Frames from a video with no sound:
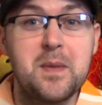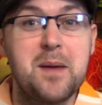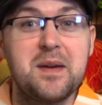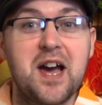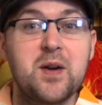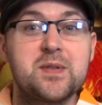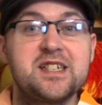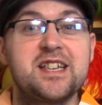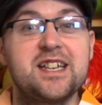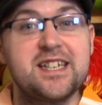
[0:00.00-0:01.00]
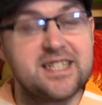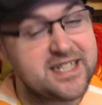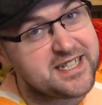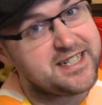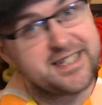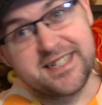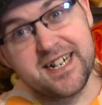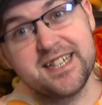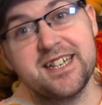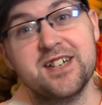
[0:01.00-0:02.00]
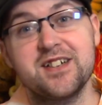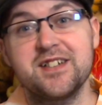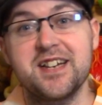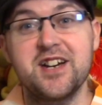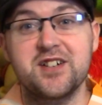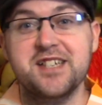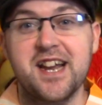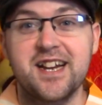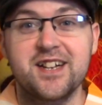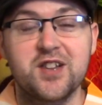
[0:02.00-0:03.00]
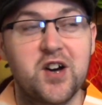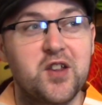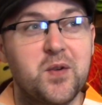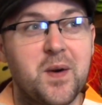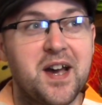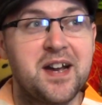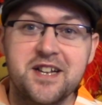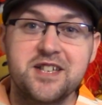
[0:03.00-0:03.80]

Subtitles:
Maybe I was at least a little entertaining along the way.